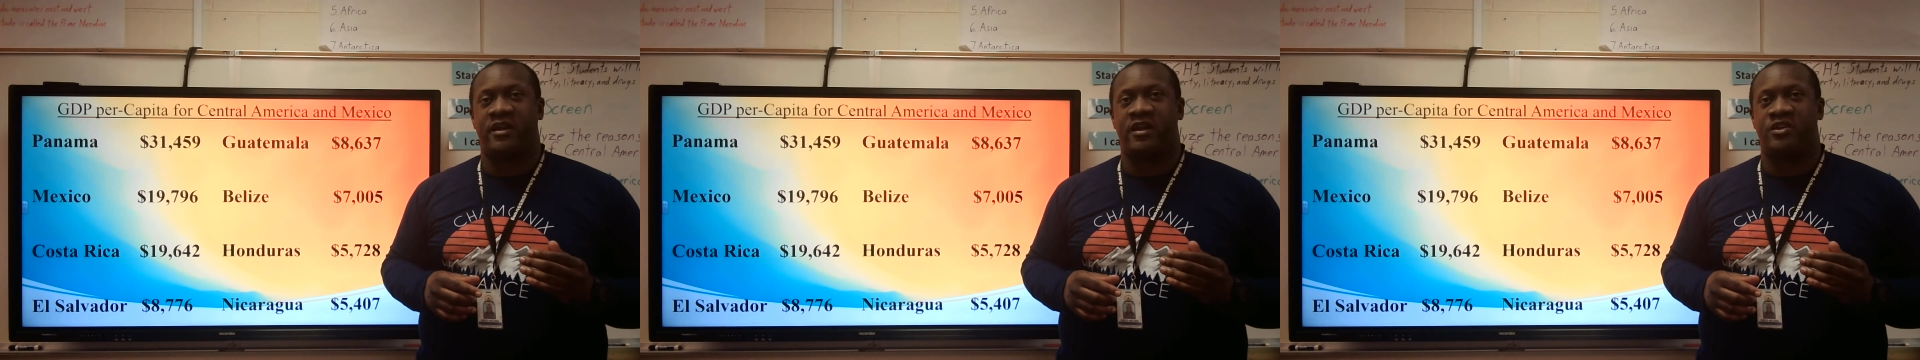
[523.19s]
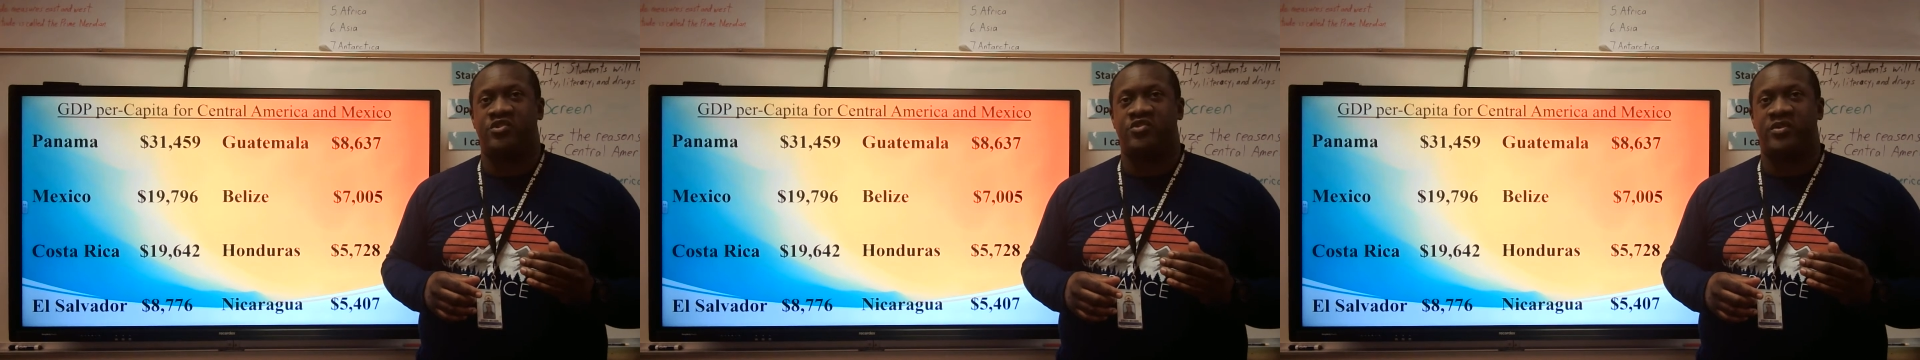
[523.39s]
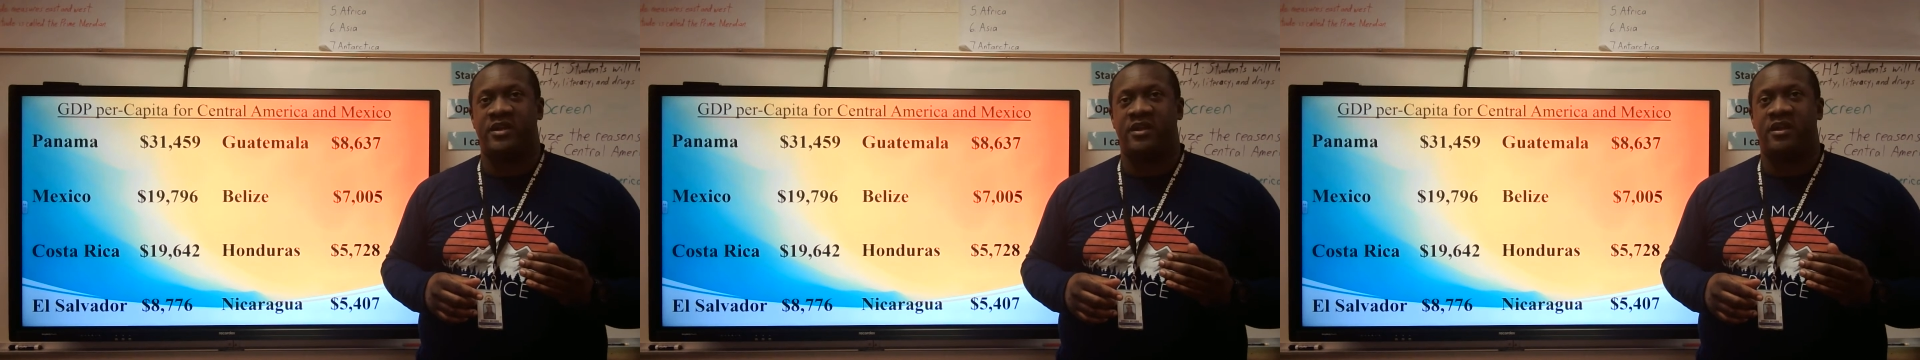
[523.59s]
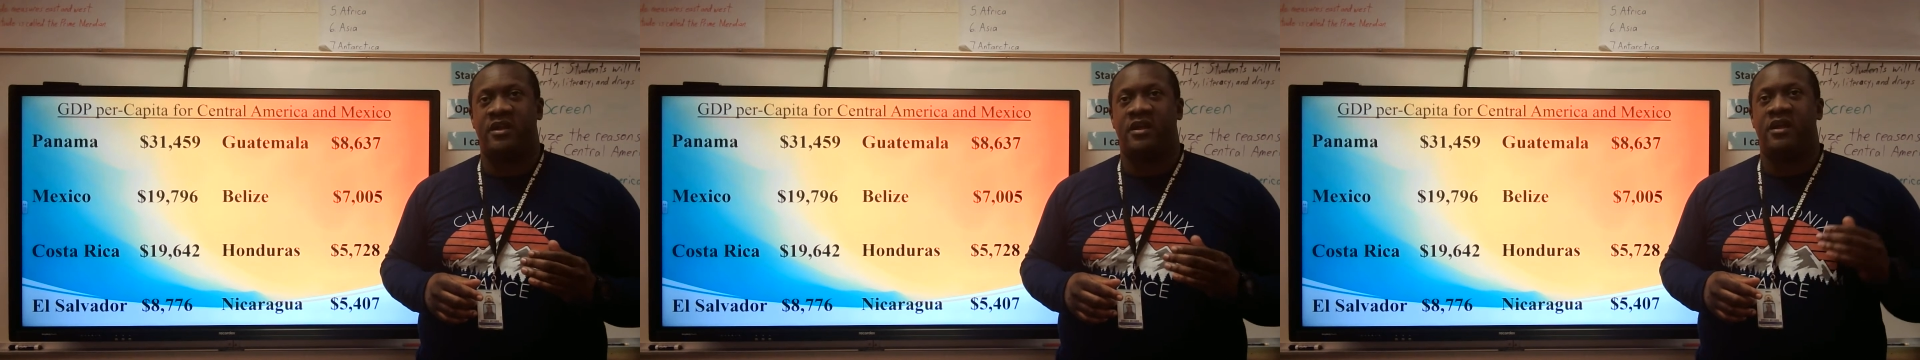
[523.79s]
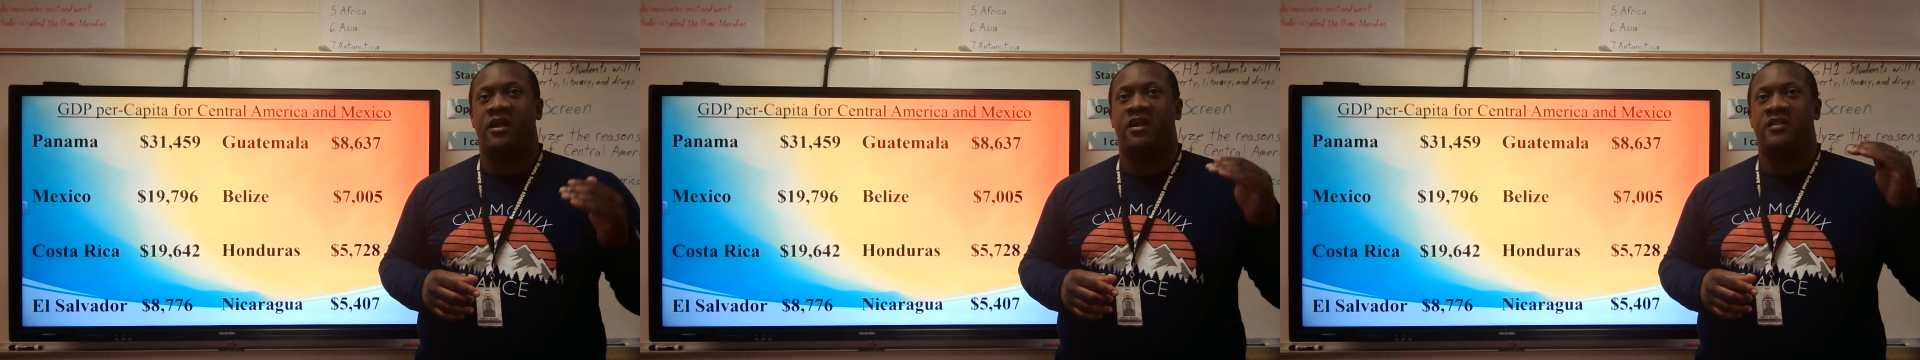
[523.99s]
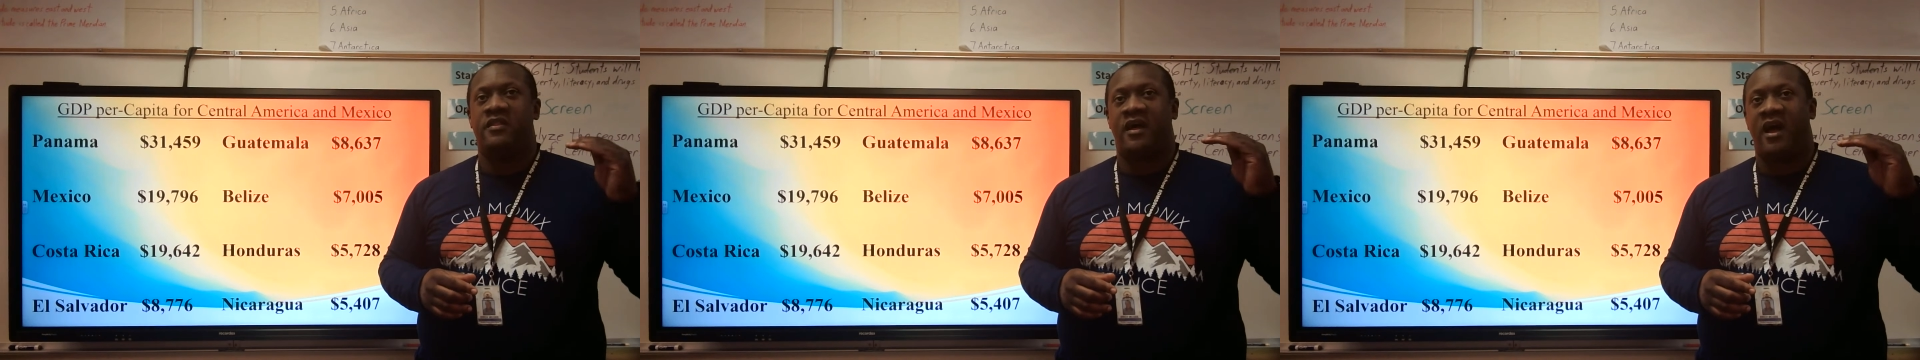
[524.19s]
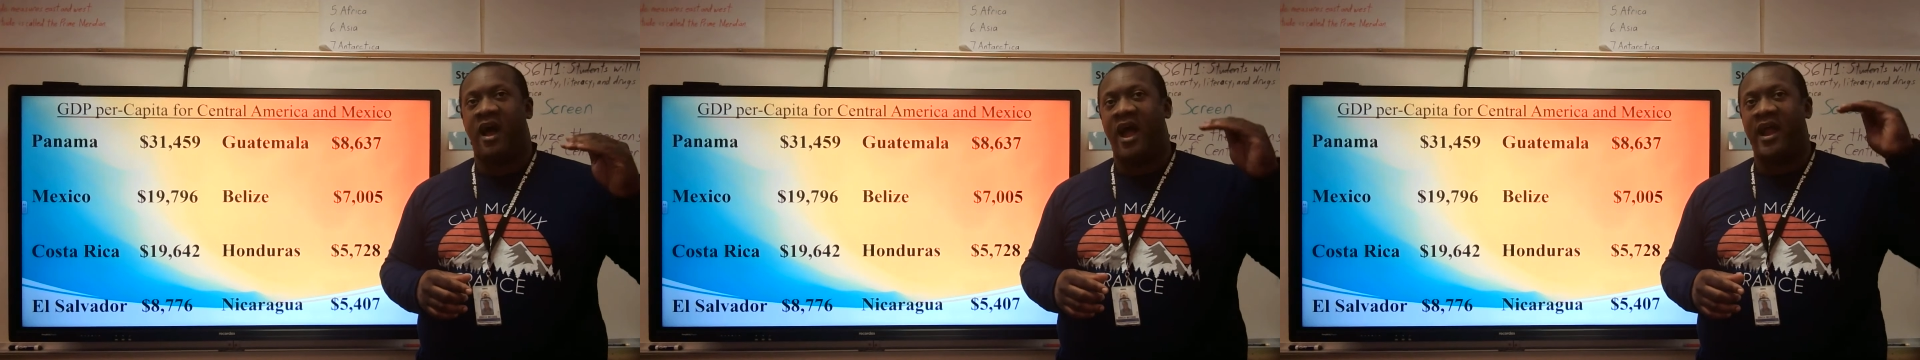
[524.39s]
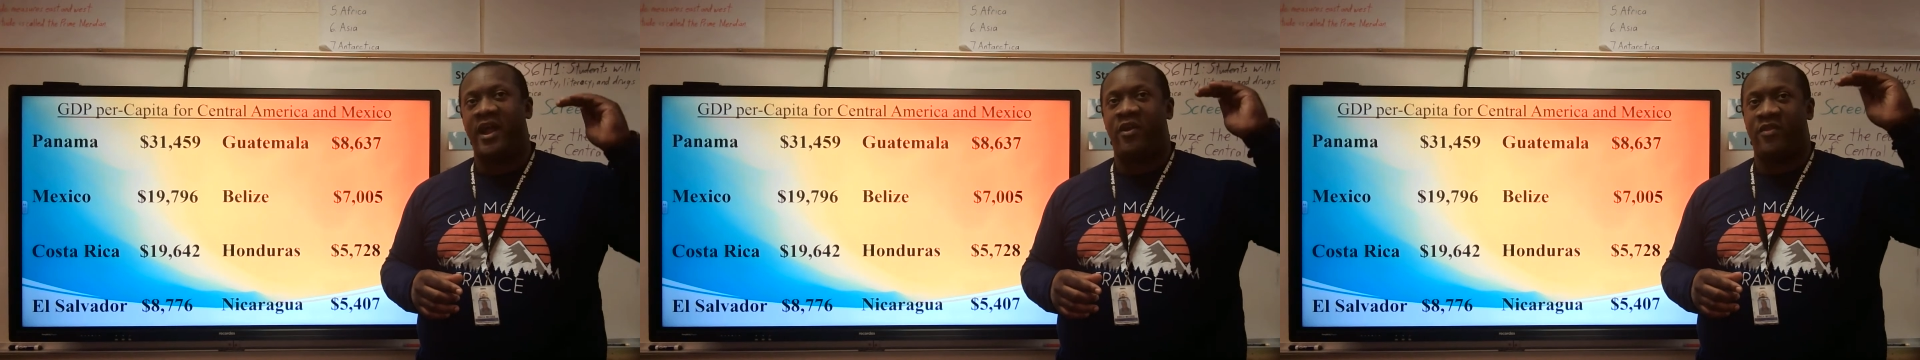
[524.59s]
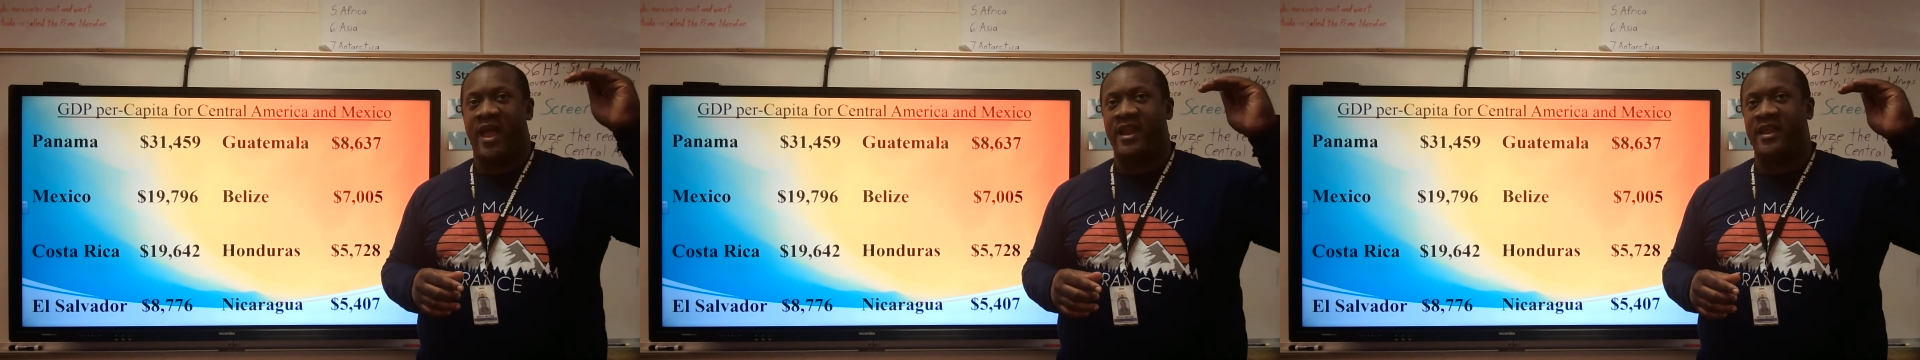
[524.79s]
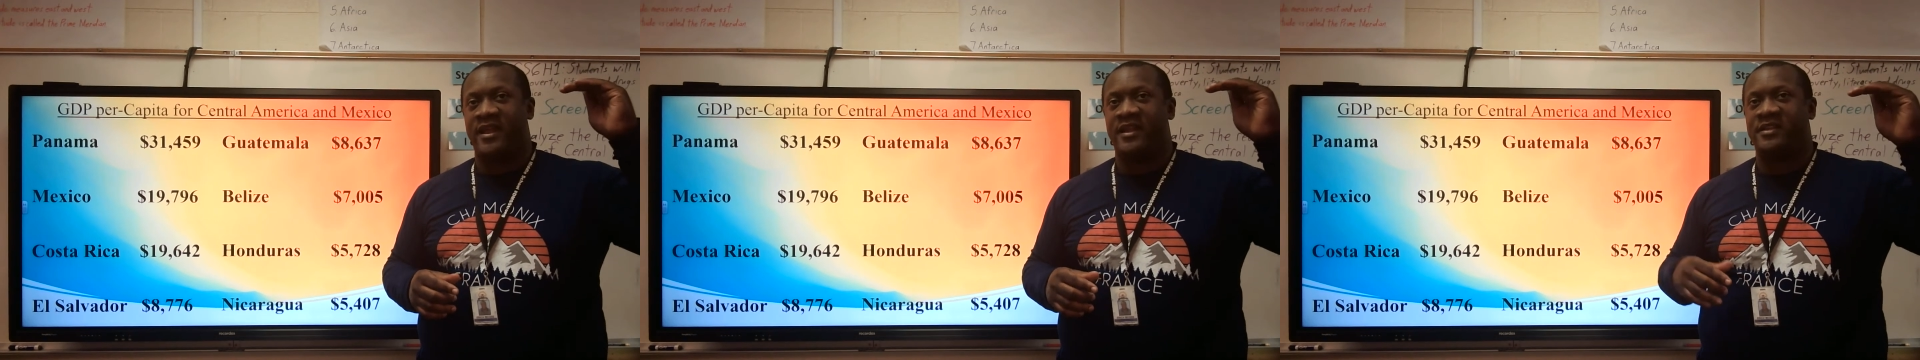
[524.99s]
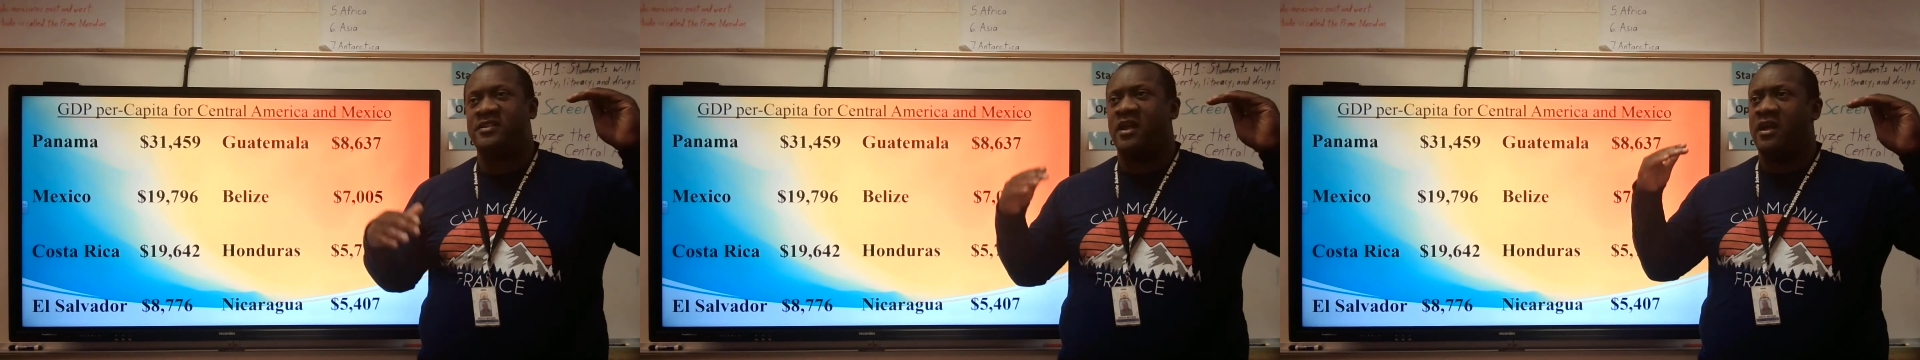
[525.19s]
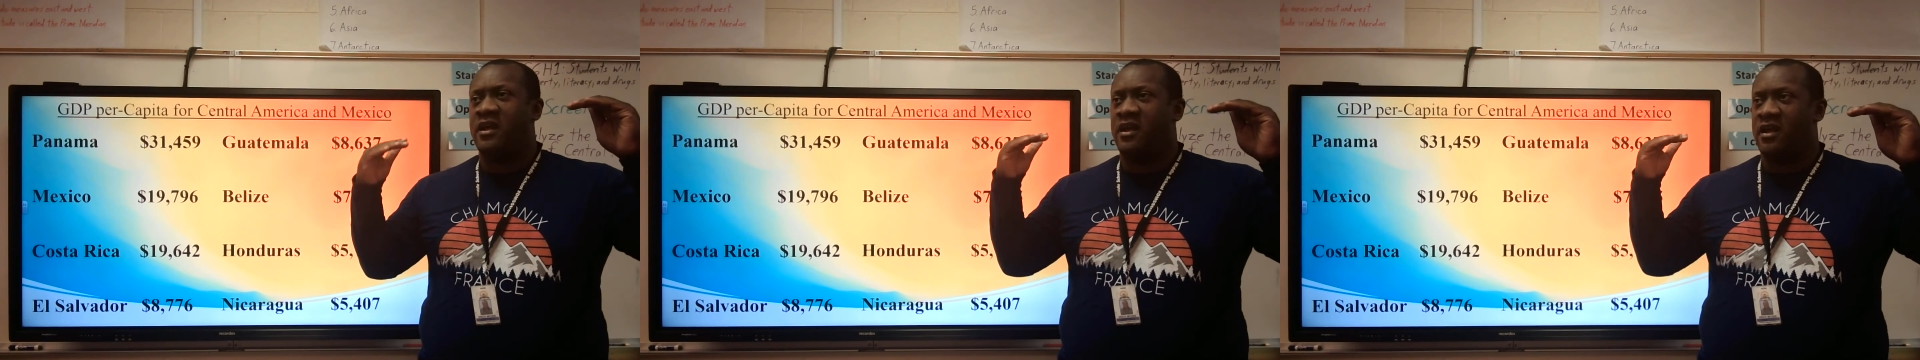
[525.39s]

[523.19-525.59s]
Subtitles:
country, the higher that is,